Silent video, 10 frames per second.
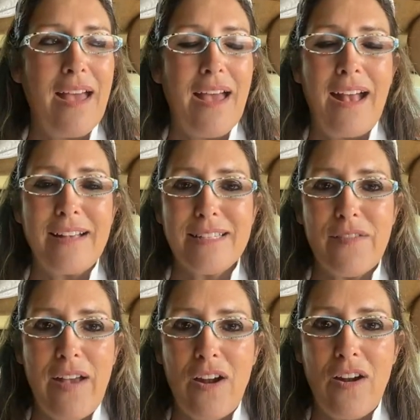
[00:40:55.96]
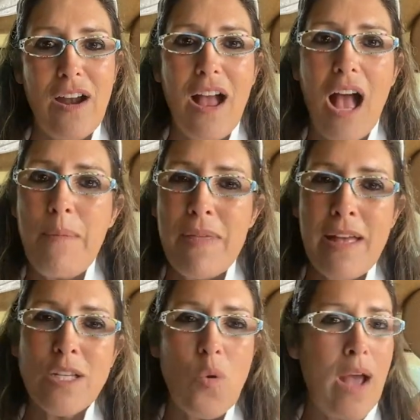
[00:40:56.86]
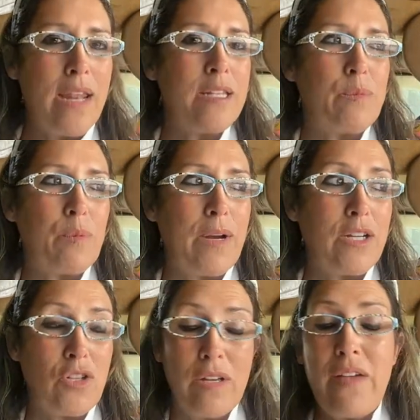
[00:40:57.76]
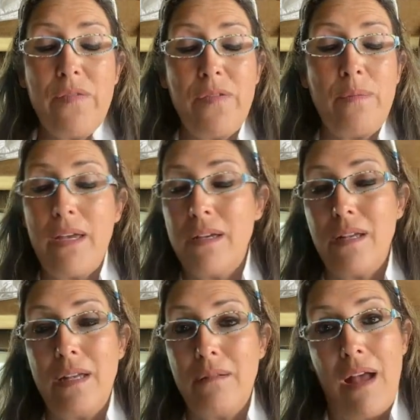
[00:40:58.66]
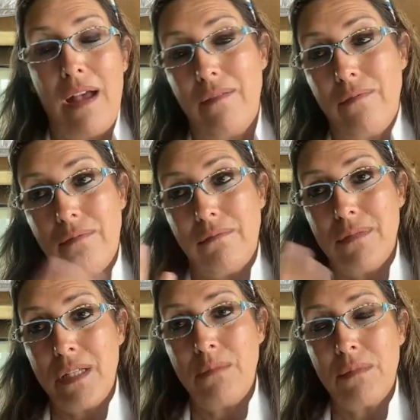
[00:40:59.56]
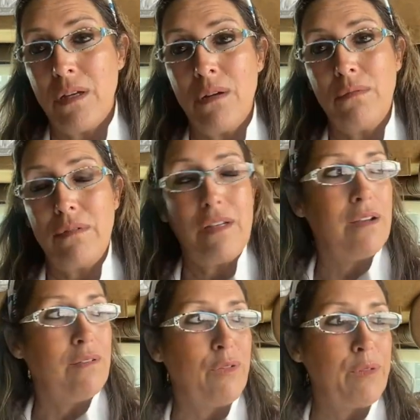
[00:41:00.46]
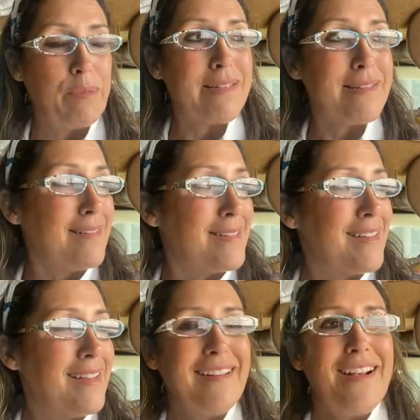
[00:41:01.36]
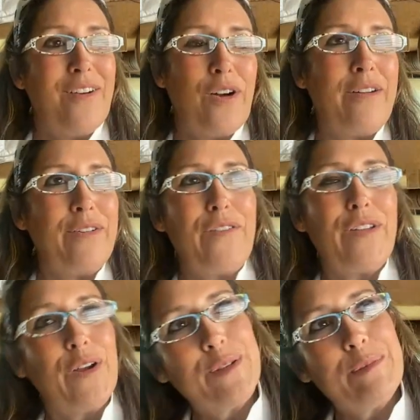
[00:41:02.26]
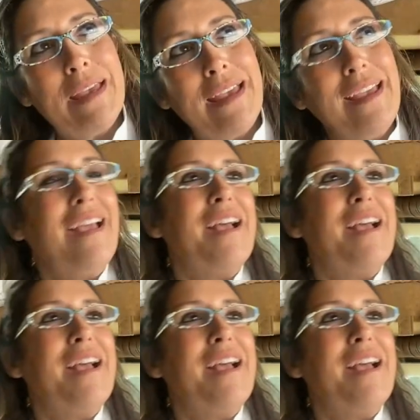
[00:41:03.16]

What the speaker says: excavator, I mean, that's quite inspirational, even for me. And I seem to, own the business, or I don't know if it owns me,